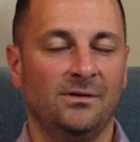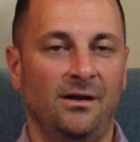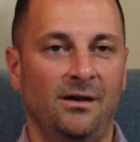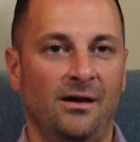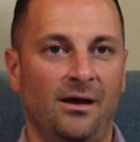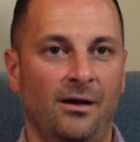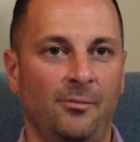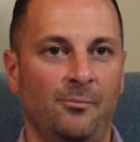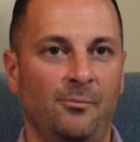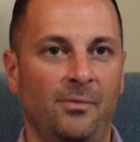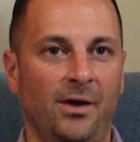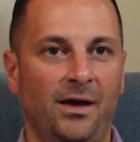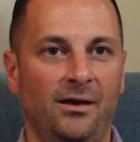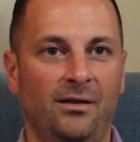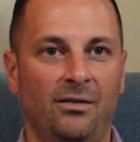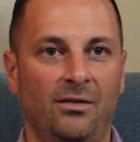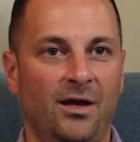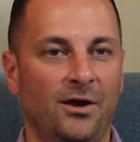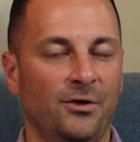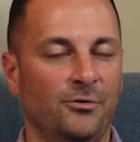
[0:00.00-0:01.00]
I
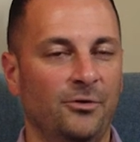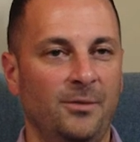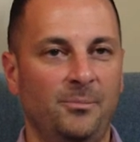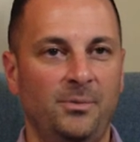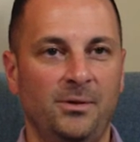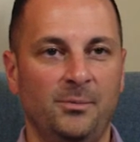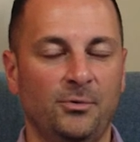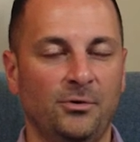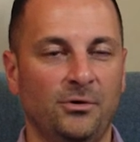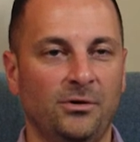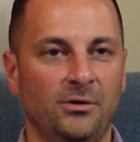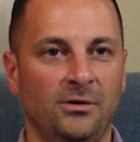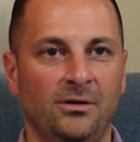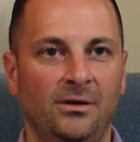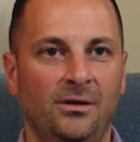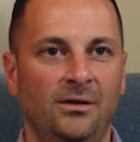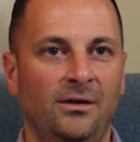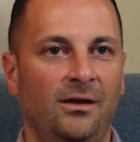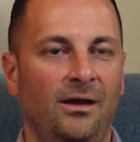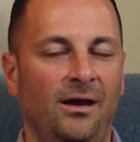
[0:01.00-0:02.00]
met a lot of great
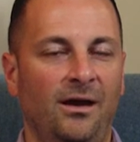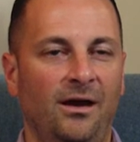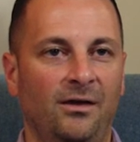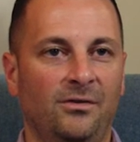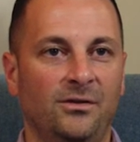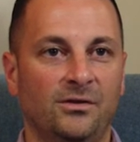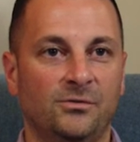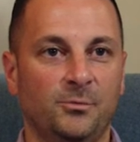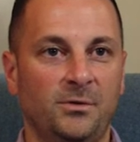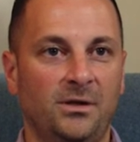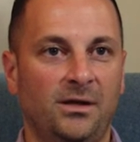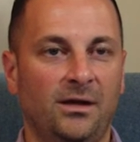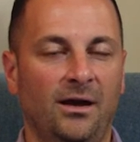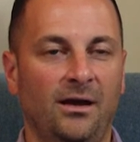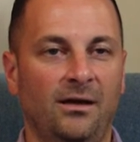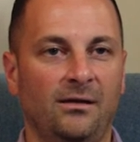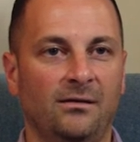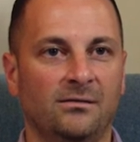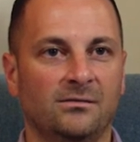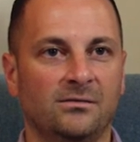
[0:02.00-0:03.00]
people this
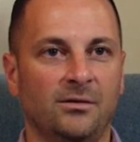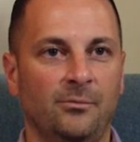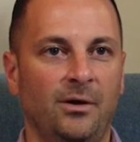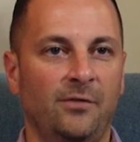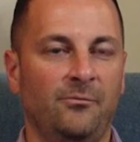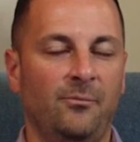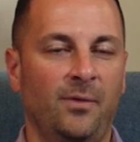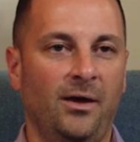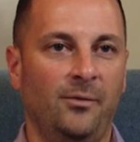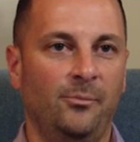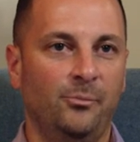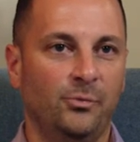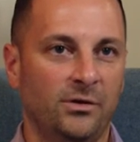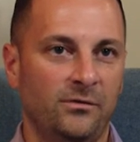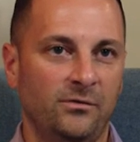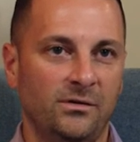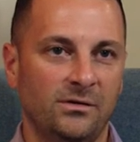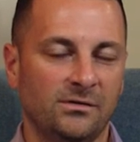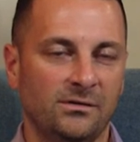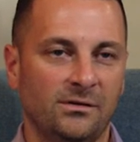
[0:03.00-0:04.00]
weekend. Some I've met
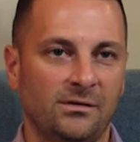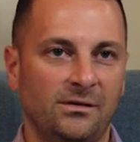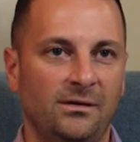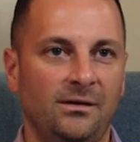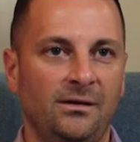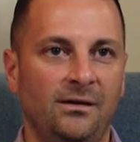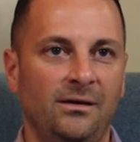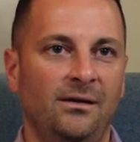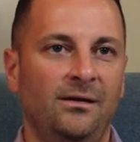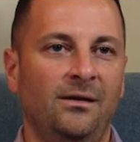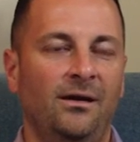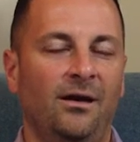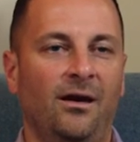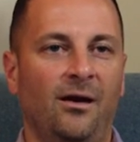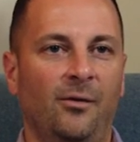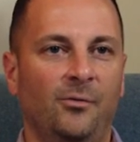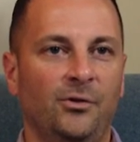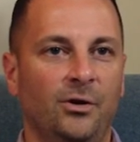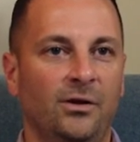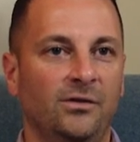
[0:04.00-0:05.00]
previously,
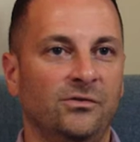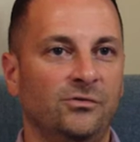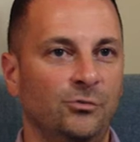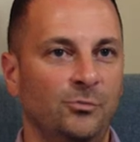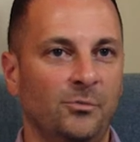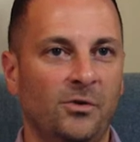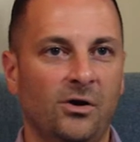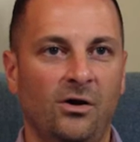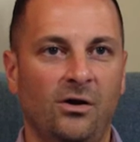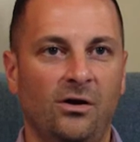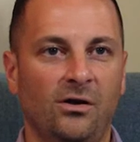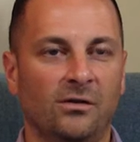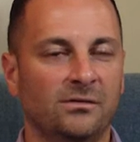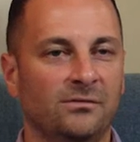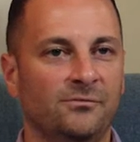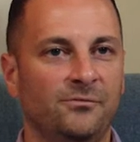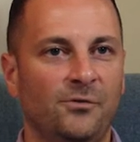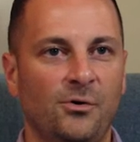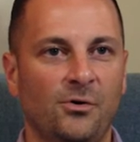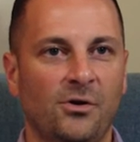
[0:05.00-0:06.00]
on Zoom
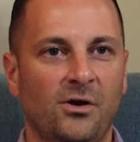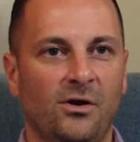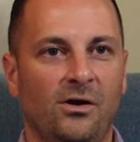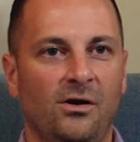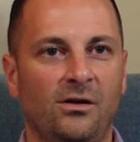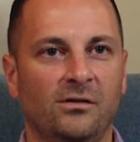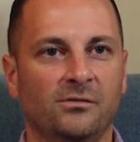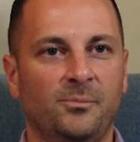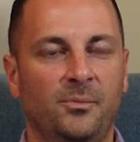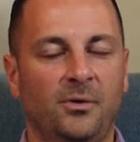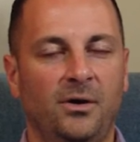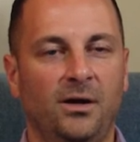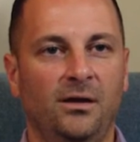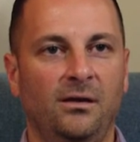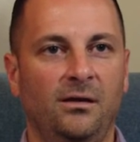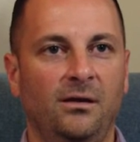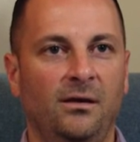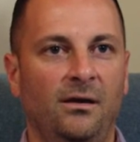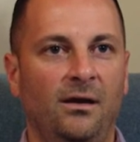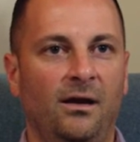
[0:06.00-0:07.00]
calls and phone calls,
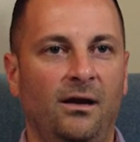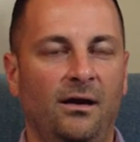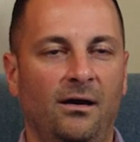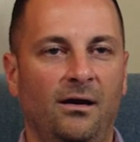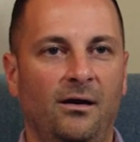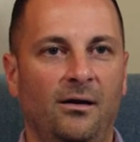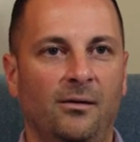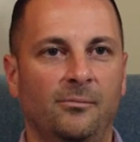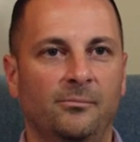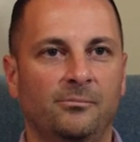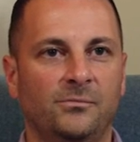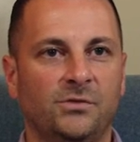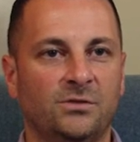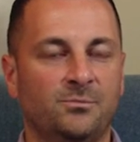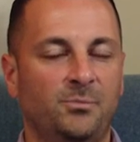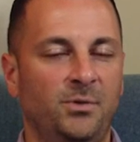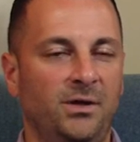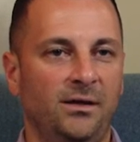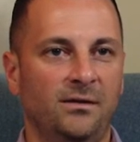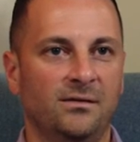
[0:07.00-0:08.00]
but
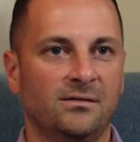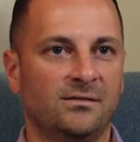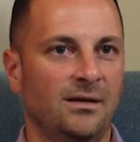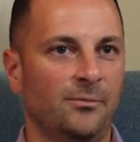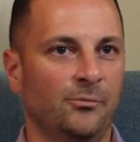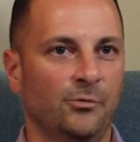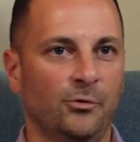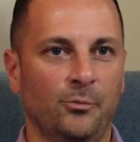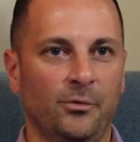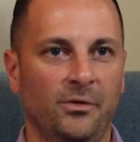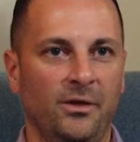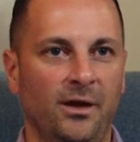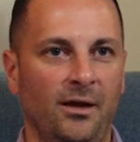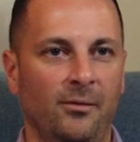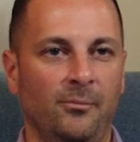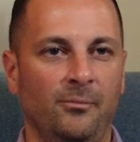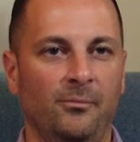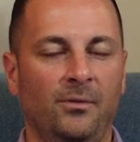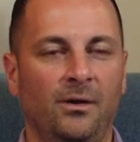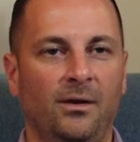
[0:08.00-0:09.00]
just being in the same room with
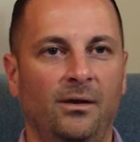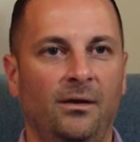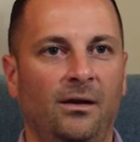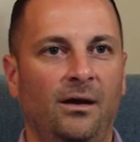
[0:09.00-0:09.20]
them,